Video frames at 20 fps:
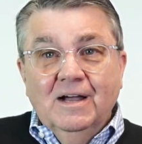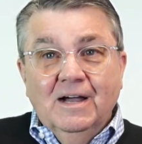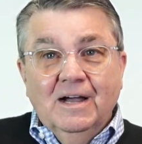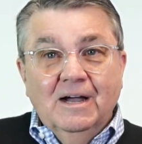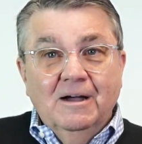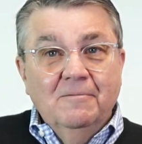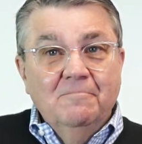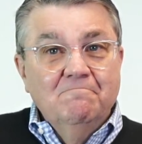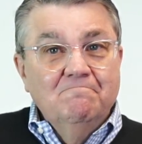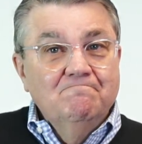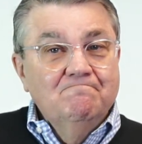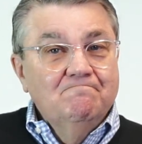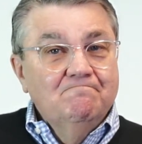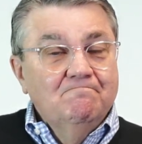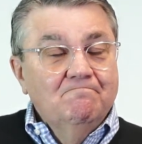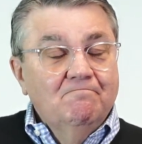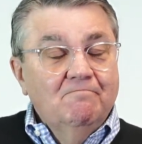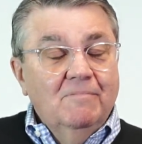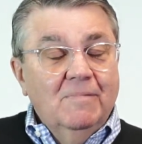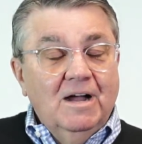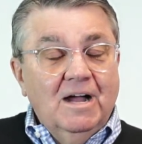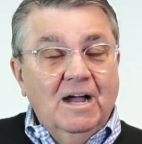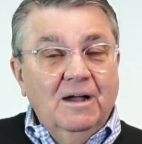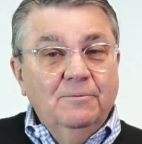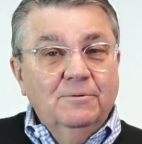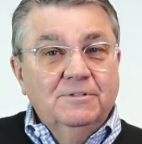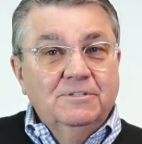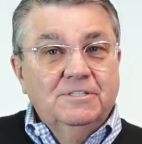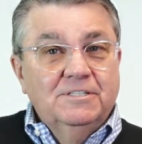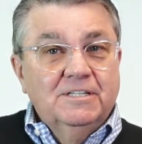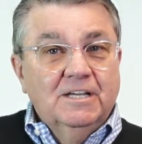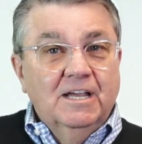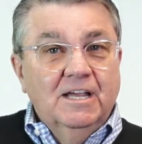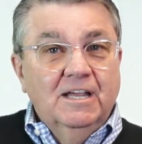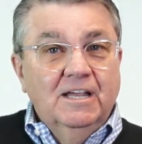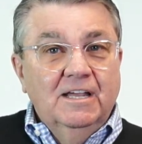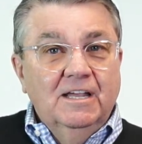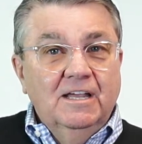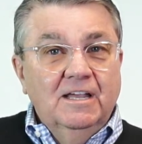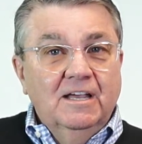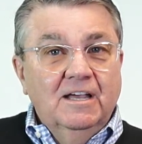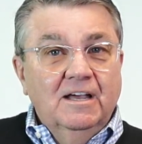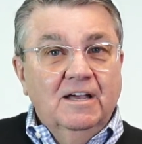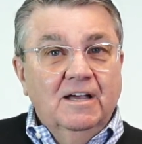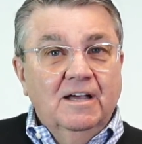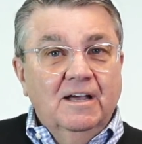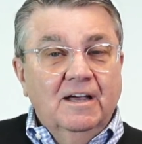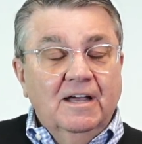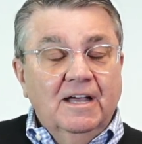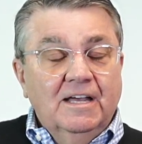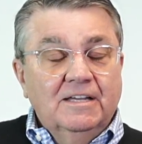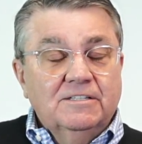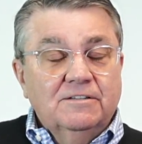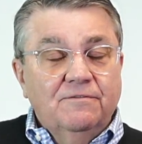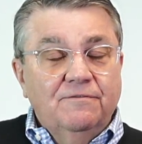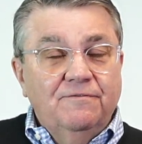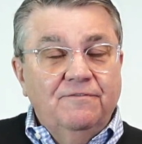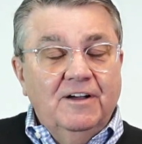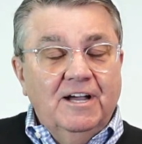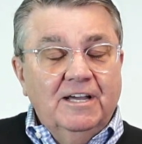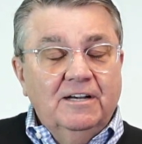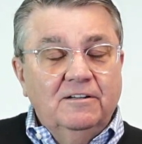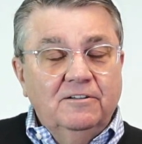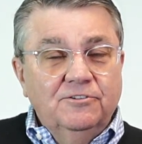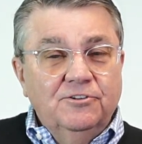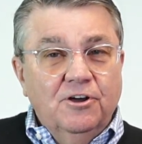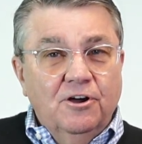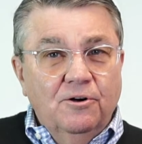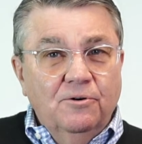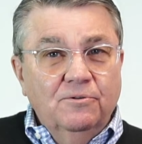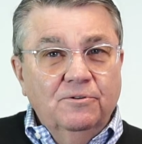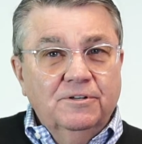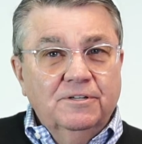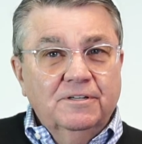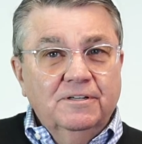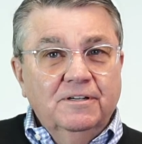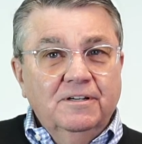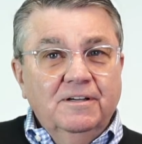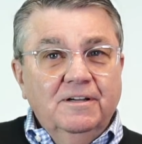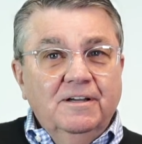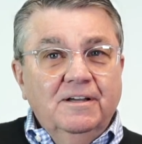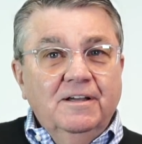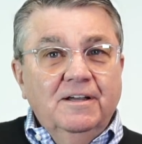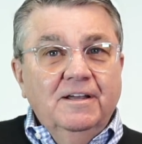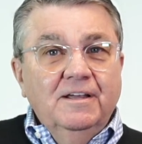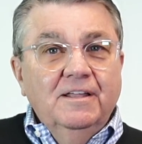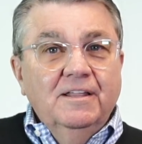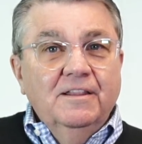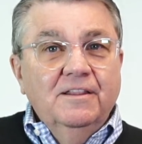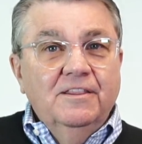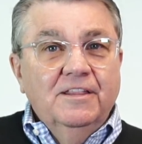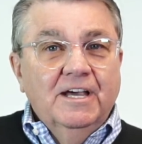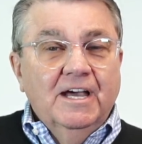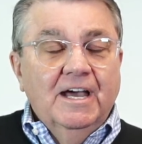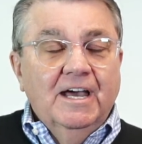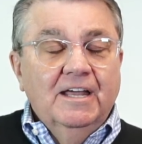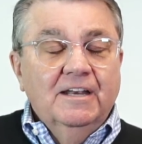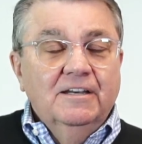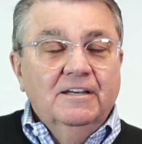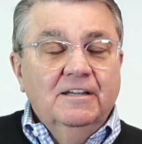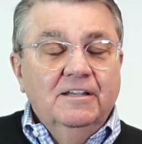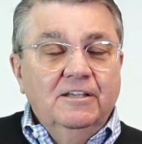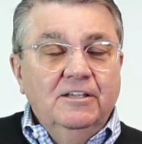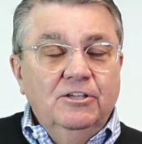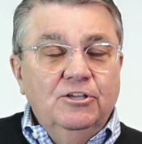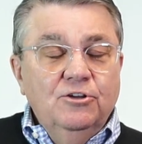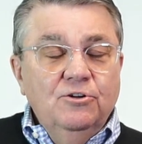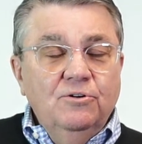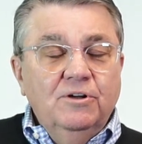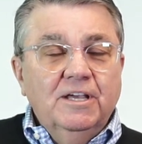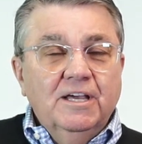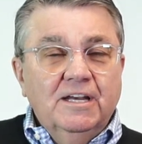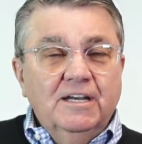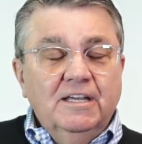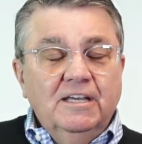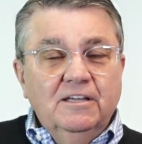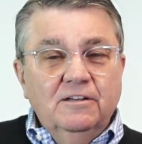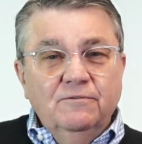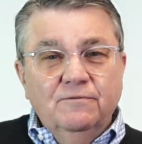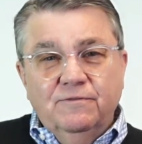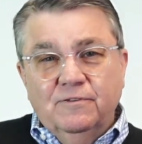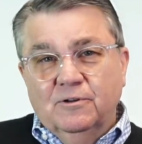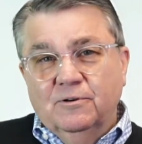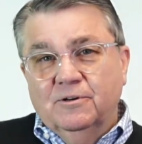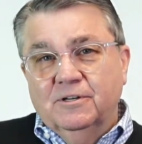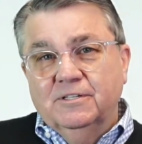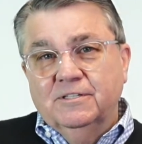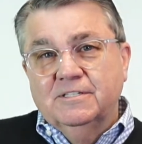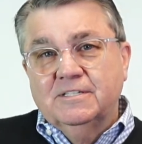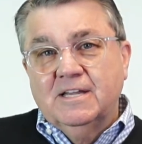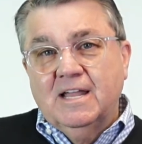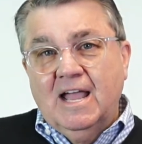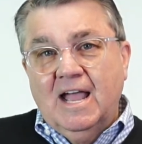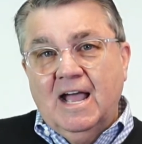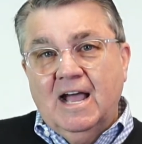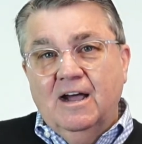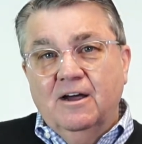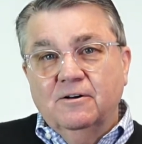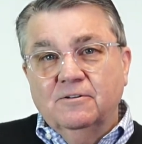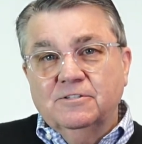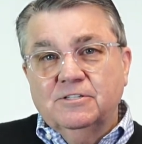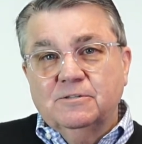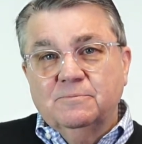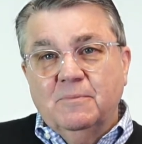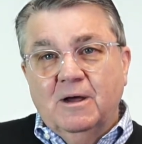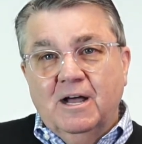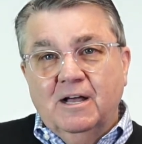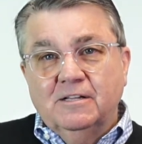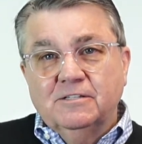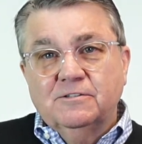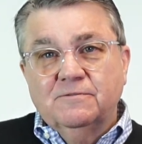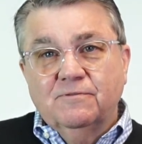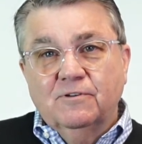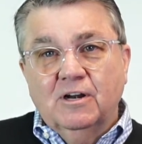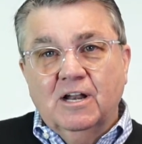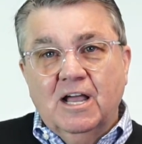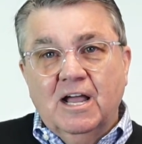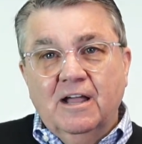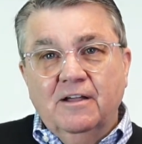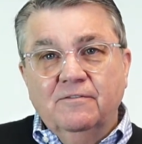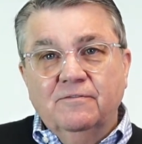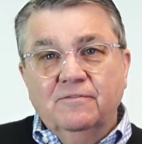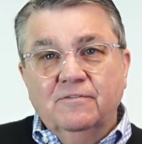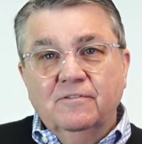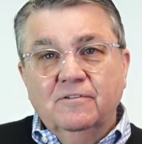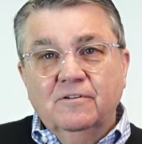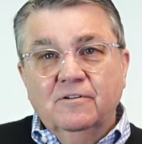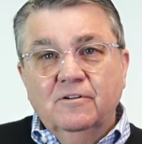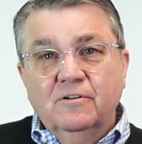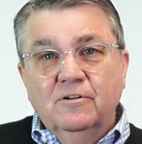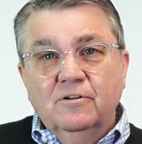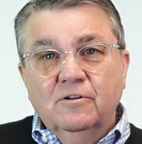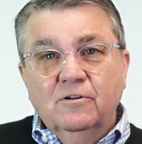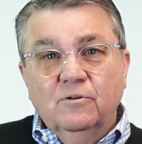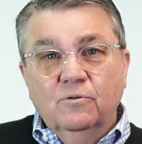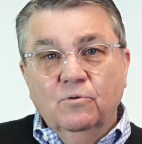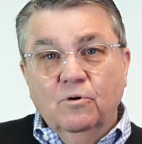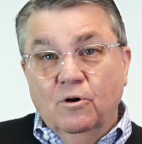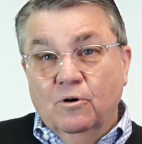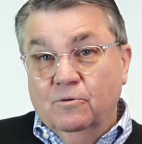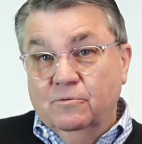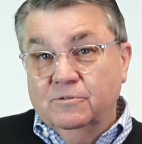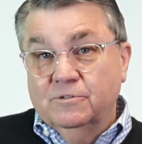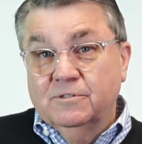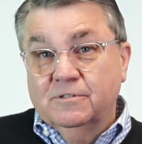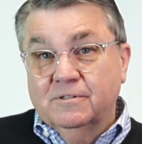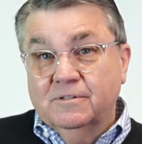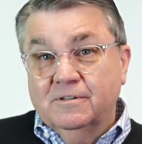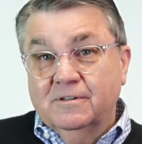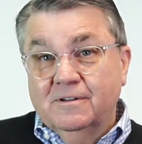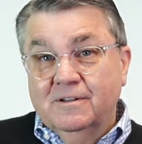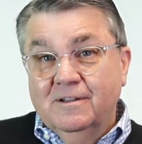I would say as a final note that you can influence how Smiles for Life grows.